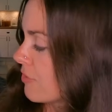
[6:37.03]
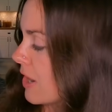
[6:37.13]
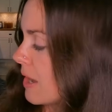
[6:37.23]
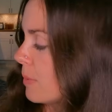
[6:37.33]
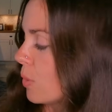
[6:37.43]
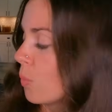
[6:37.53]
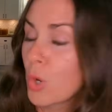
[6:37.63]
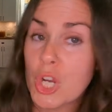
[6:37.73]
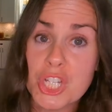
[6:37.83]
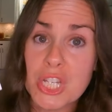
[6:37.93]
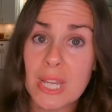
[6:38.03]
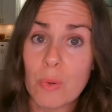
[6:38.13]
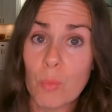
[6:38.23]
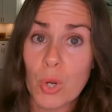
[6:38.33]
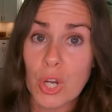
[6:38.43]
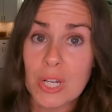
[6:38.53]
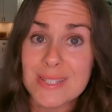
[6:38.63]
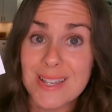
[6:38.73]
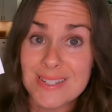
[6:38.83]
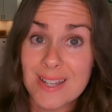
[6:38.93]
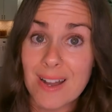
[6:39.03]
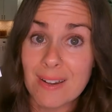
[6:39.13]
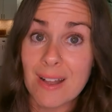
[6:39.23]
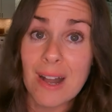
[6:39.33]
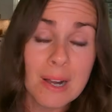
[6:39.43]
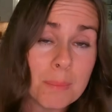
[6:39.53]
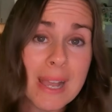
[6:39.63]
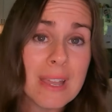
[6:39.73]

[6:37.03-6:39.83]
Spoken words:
from worksheetworks.com.